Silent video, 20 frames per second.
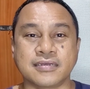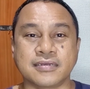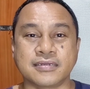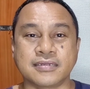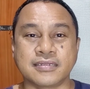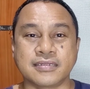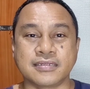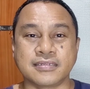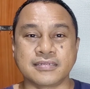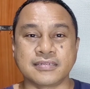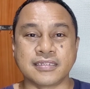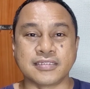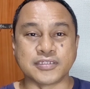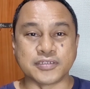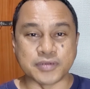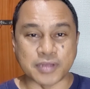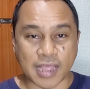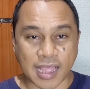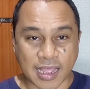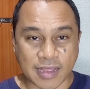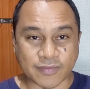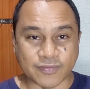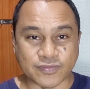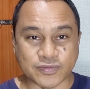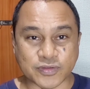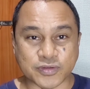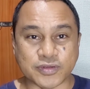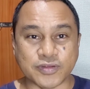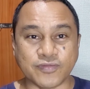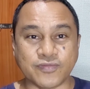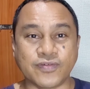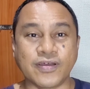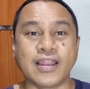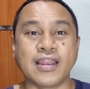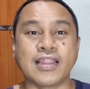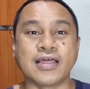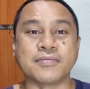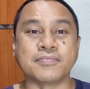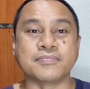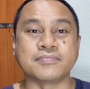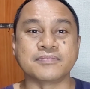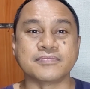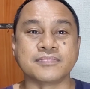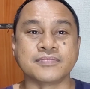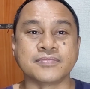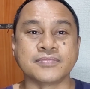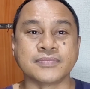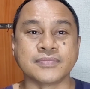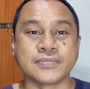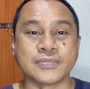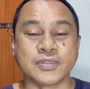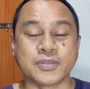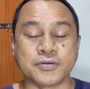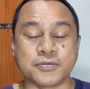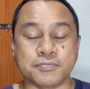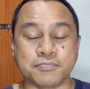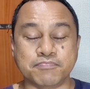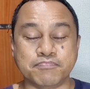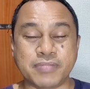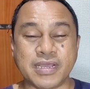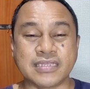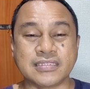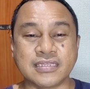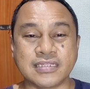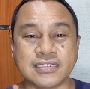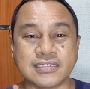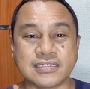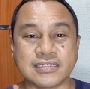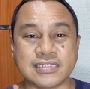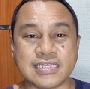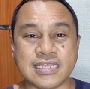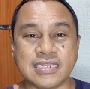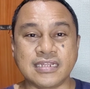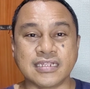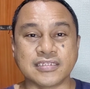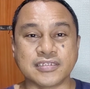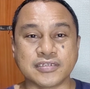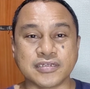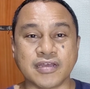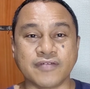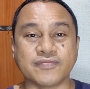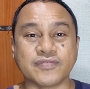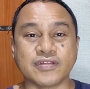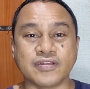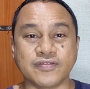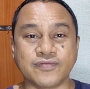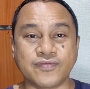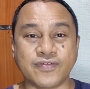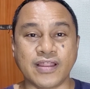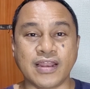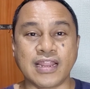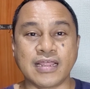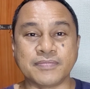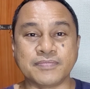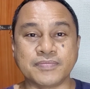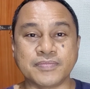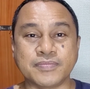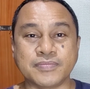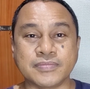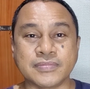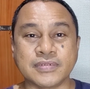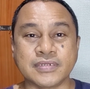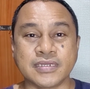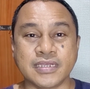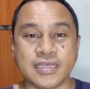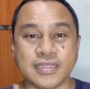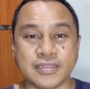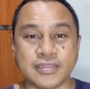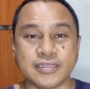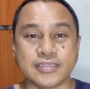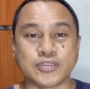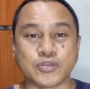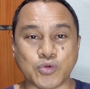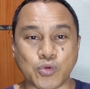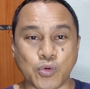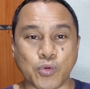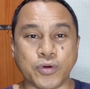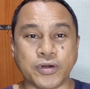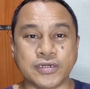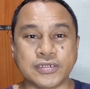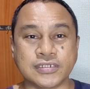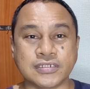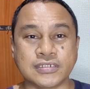that you have to develop, competency that you have to develop in this course